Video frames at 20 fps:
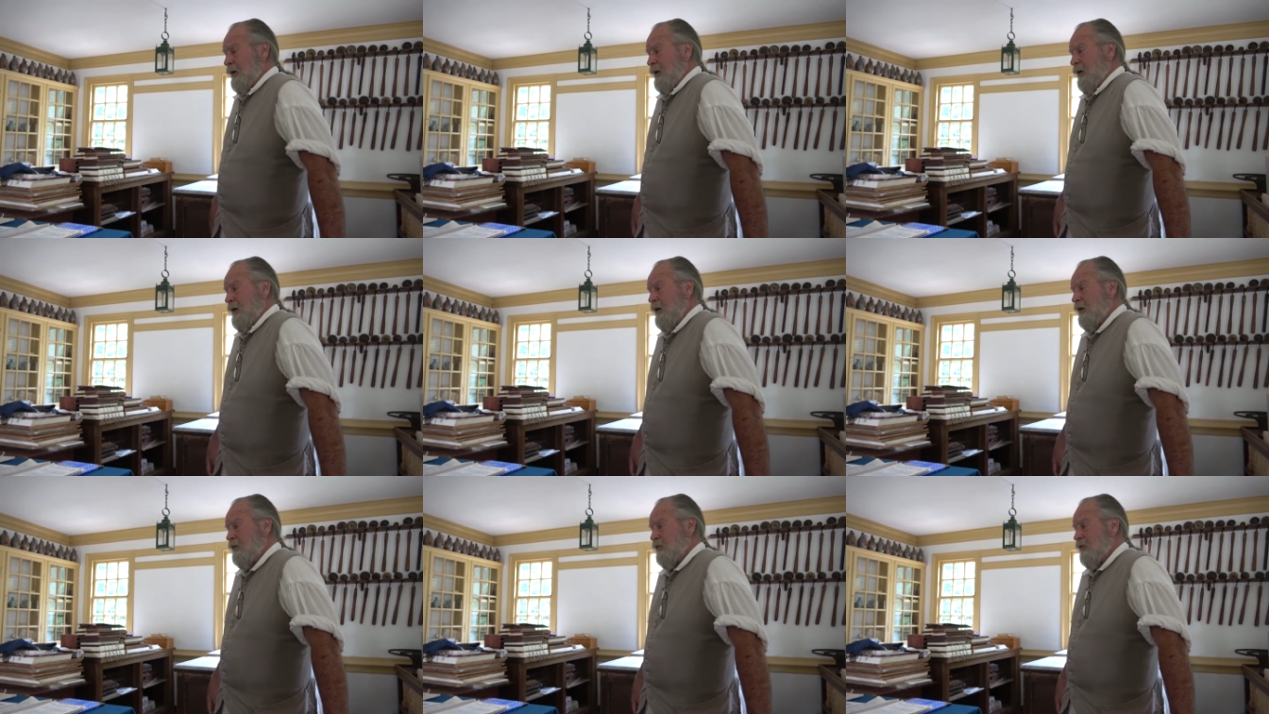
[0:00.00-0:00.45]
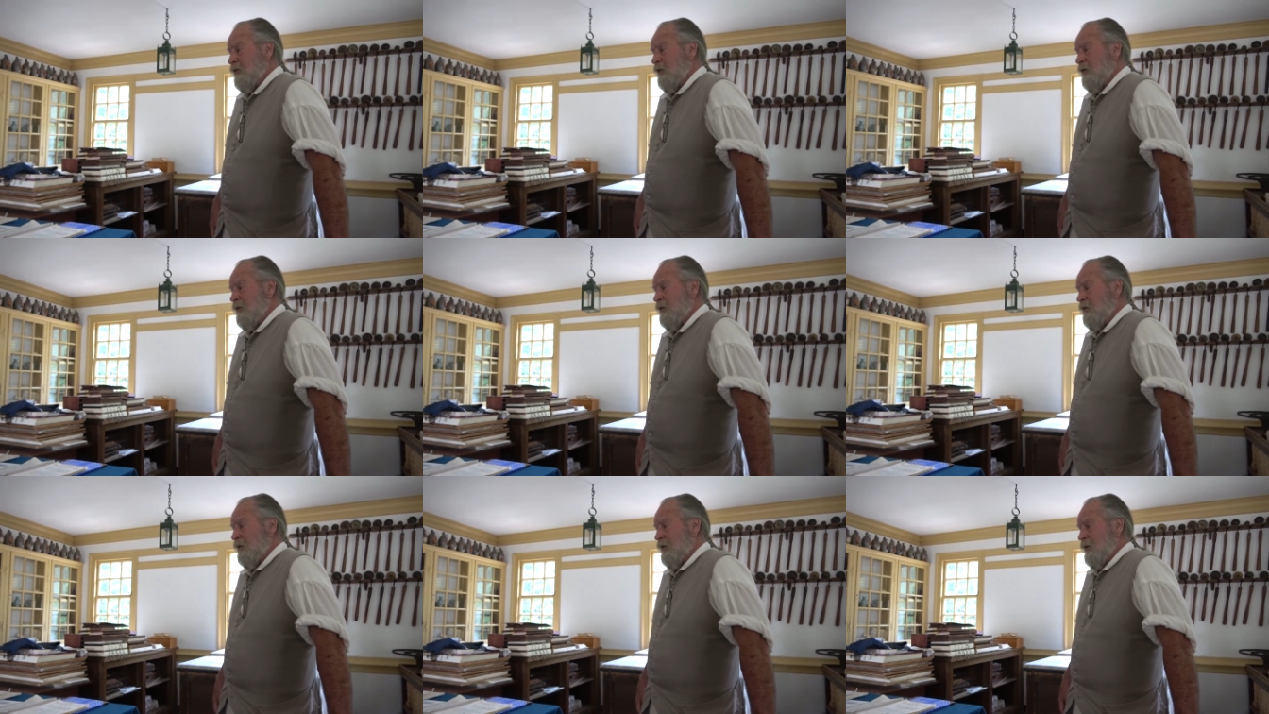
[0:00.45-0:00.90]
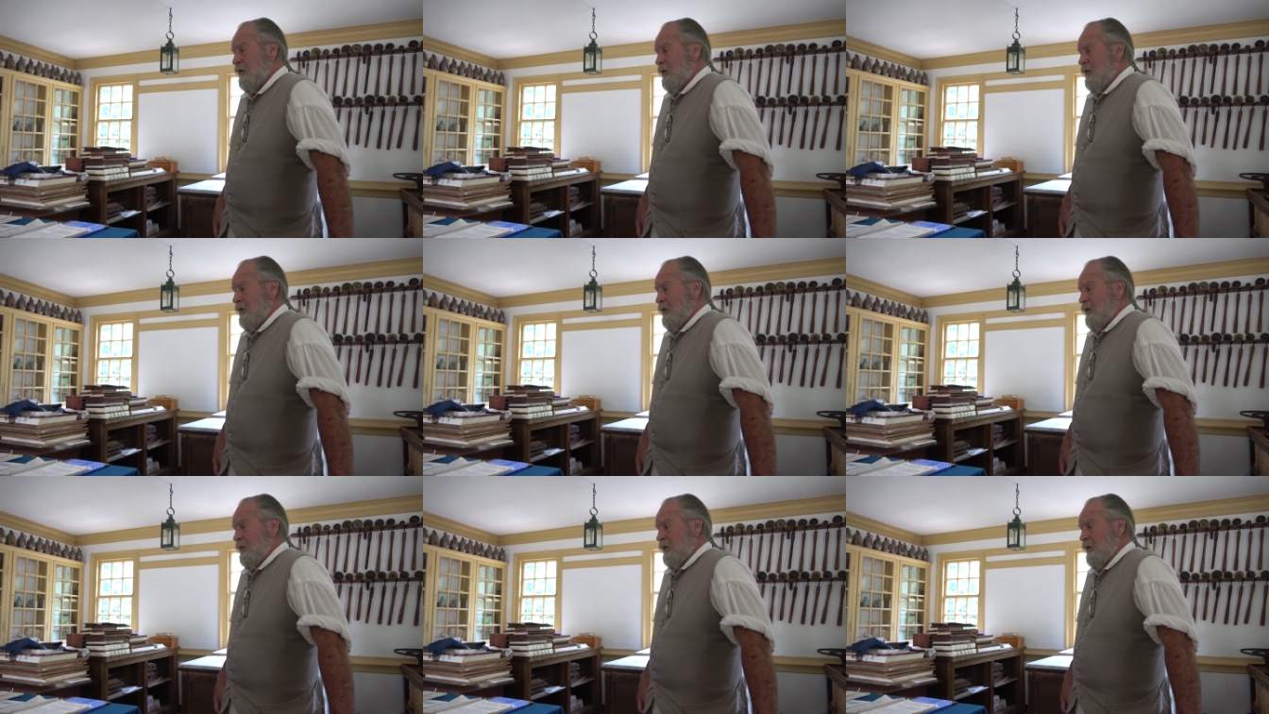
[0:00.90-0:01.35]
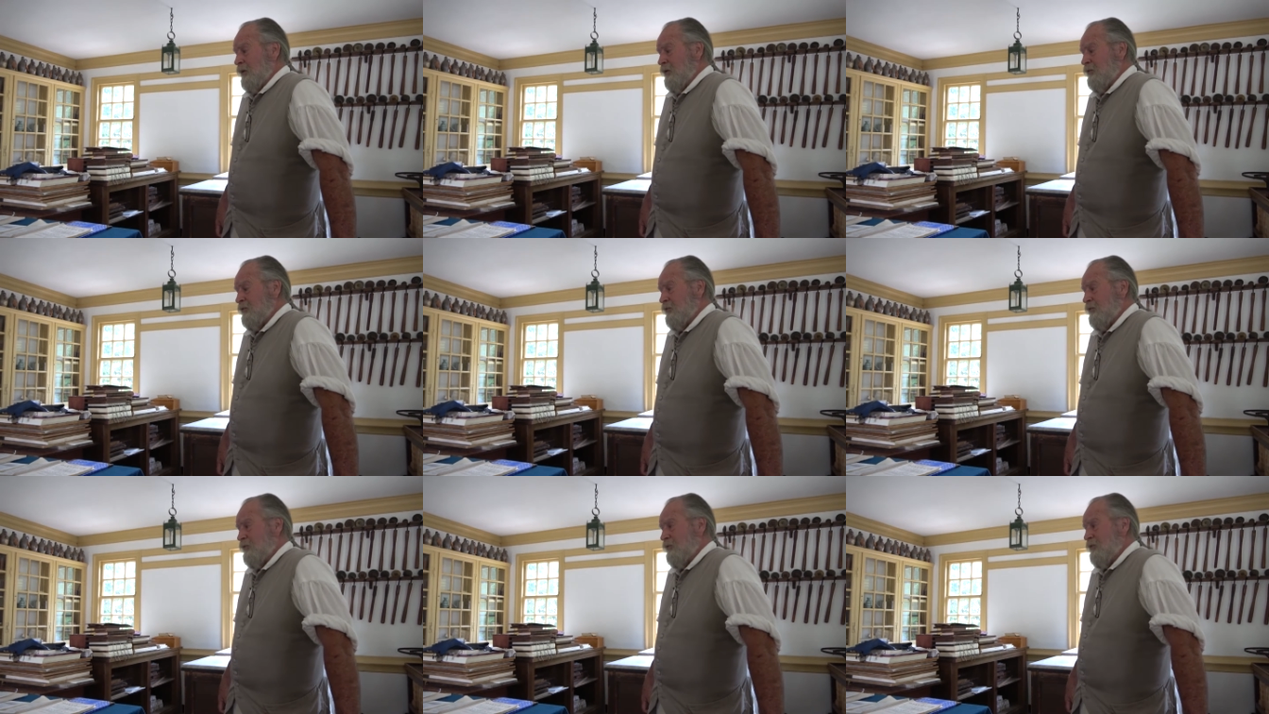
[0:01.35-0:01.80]
and that's
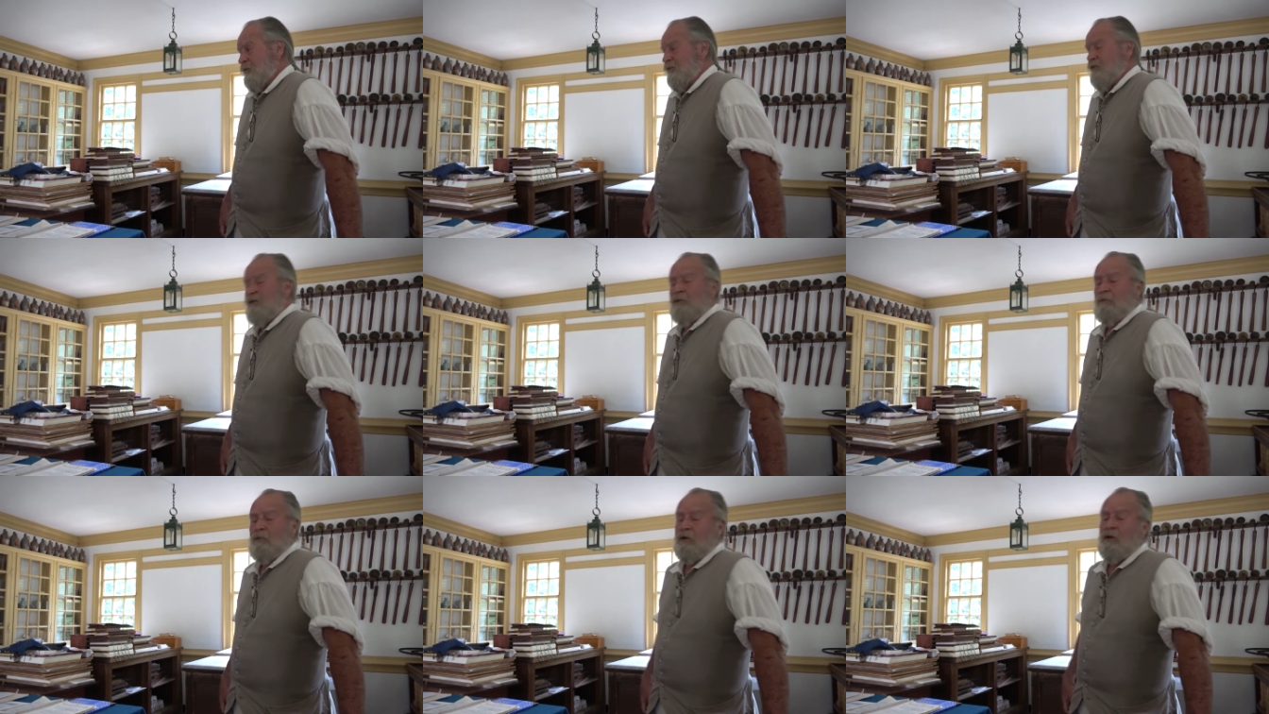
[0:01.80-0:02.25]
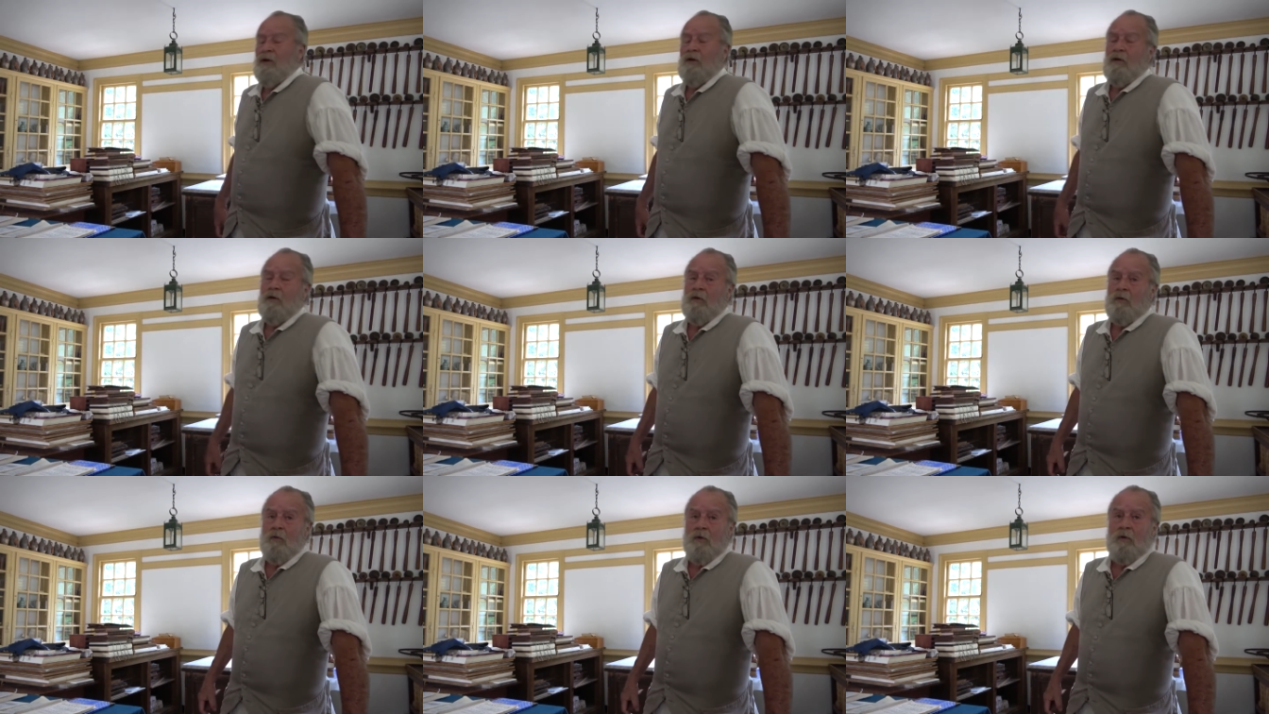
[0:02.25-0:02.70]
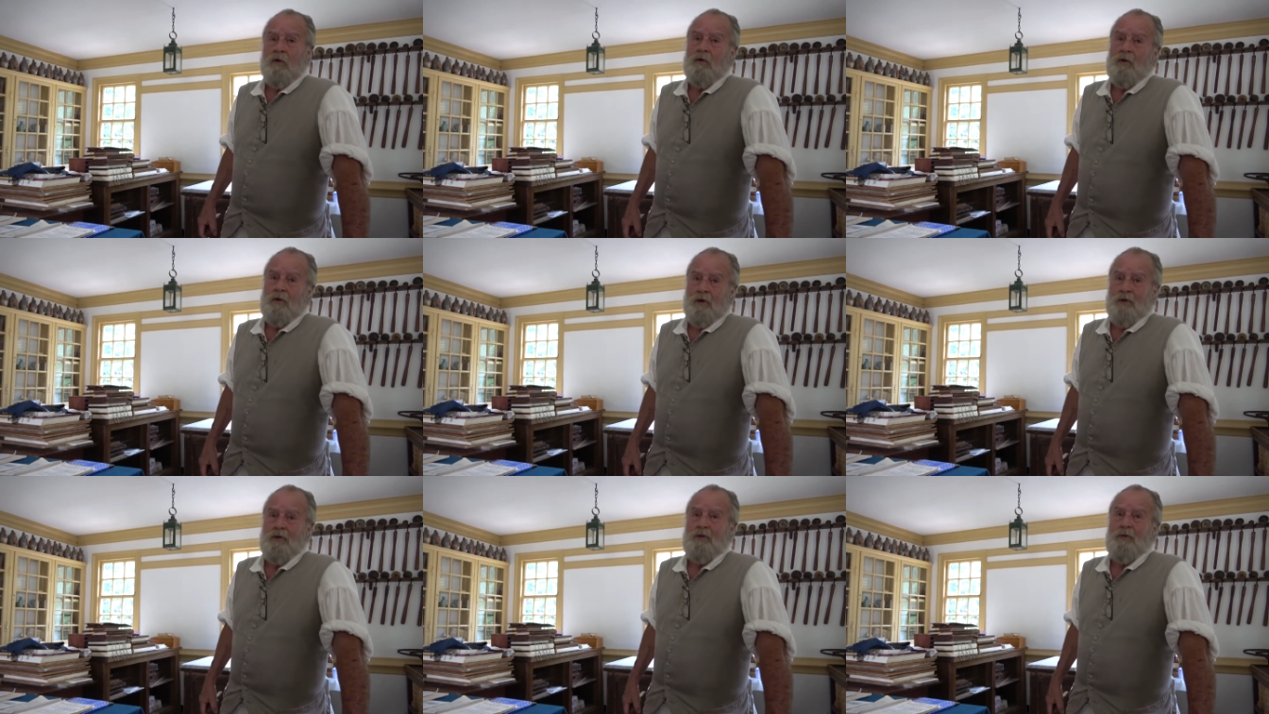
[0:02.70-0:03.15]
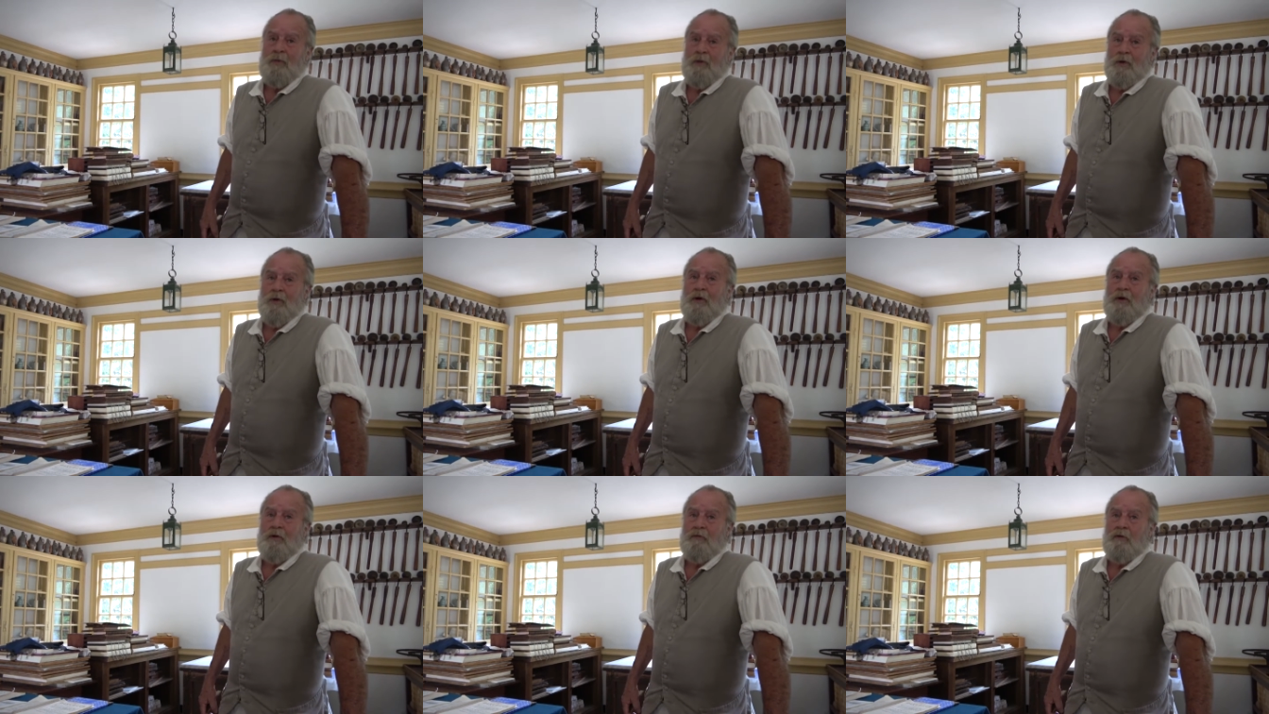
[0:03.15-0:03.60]
simply not going to work unless you
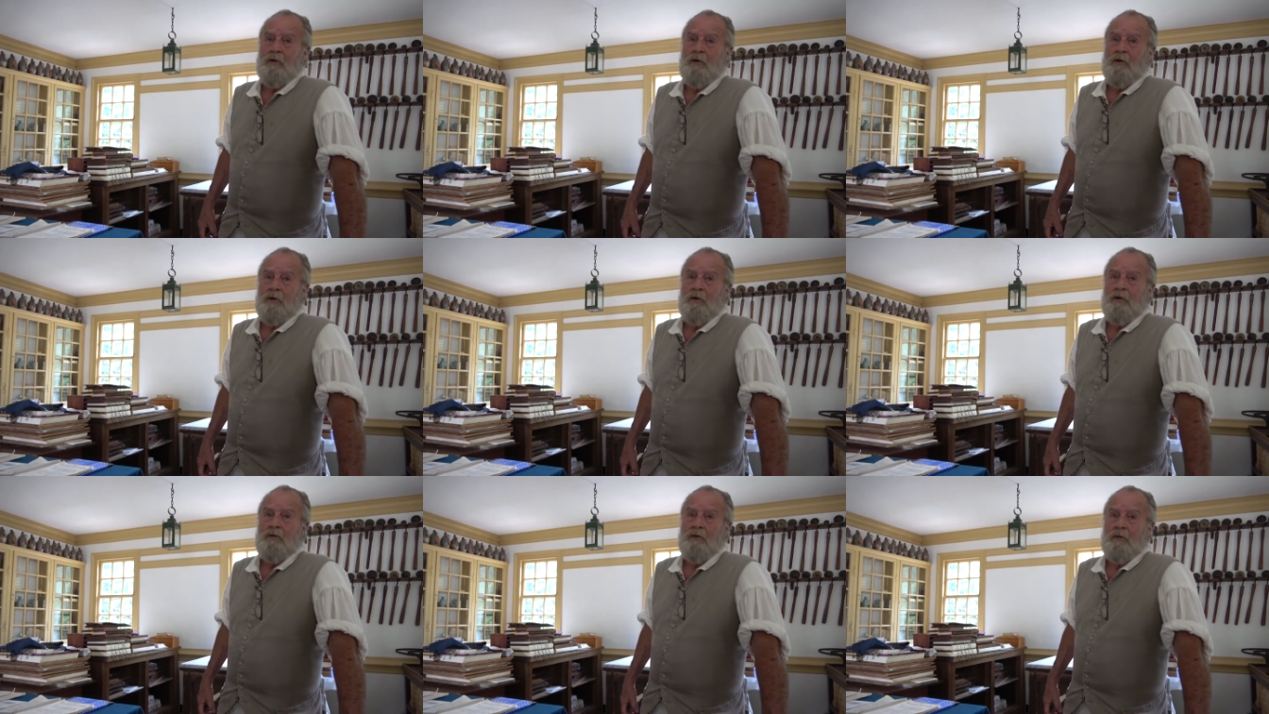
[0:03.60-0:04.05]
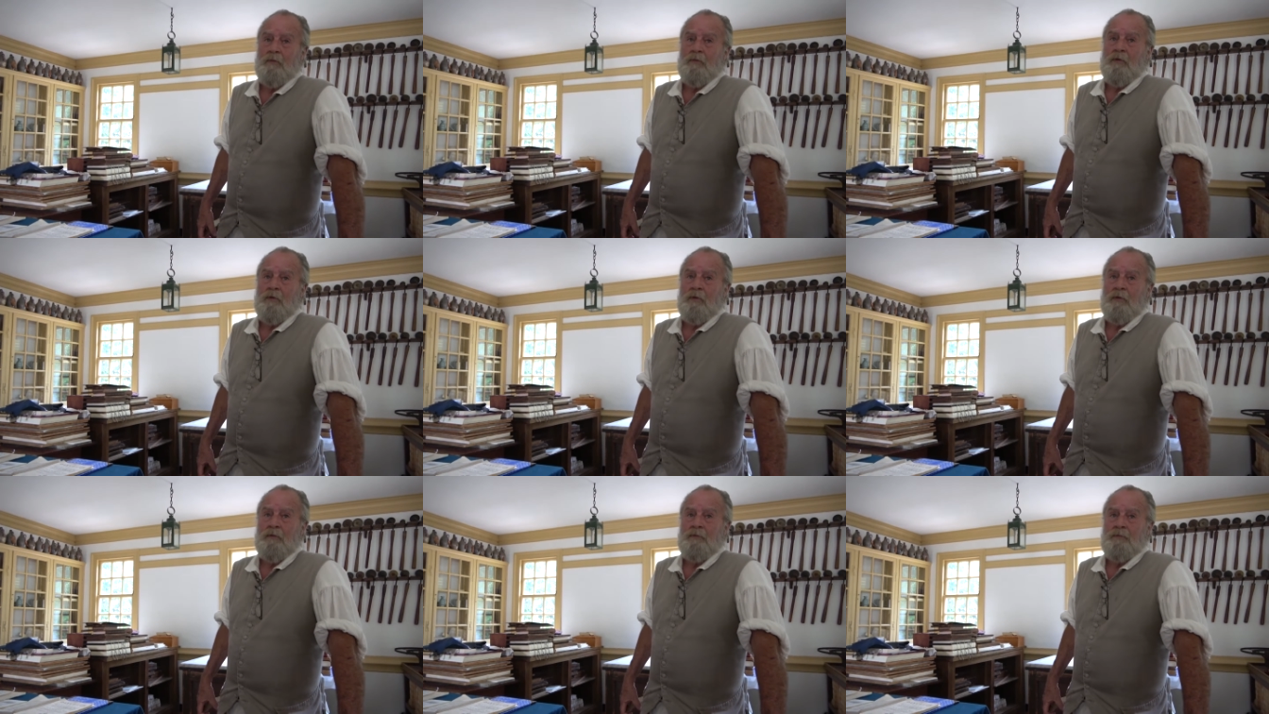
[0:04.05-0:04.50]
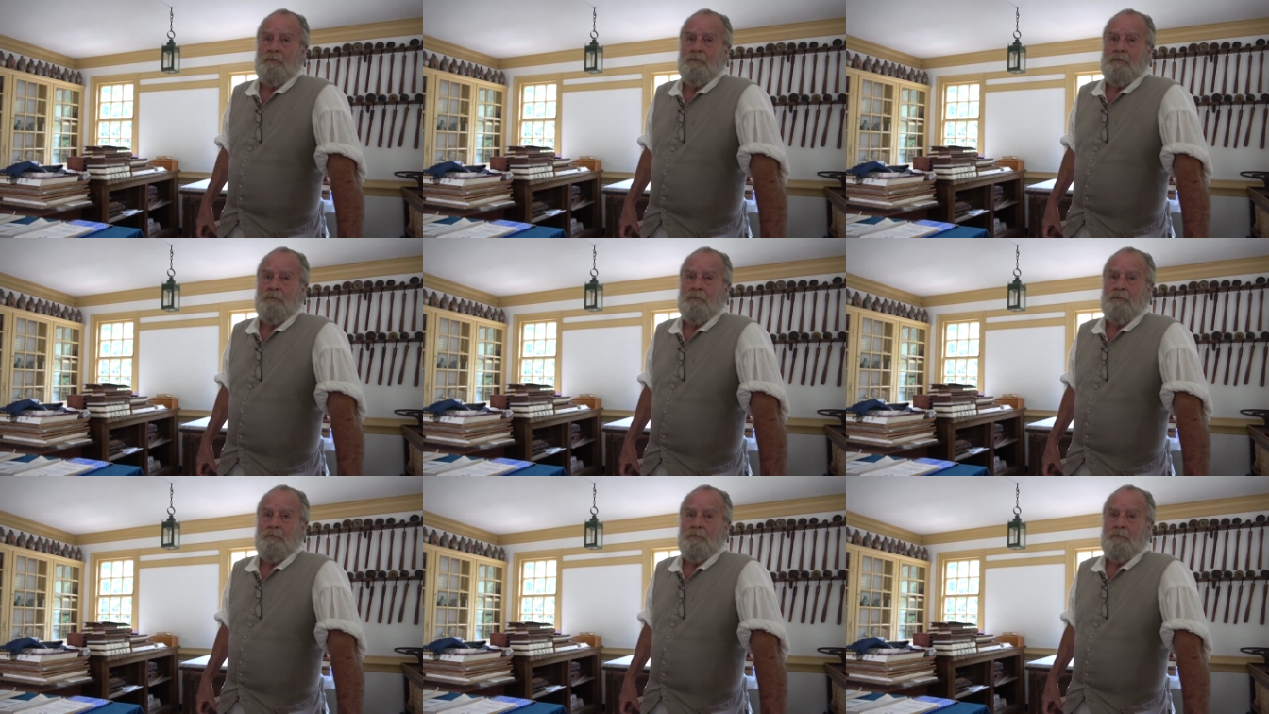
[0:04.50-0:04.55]
put a cover on it of some sort.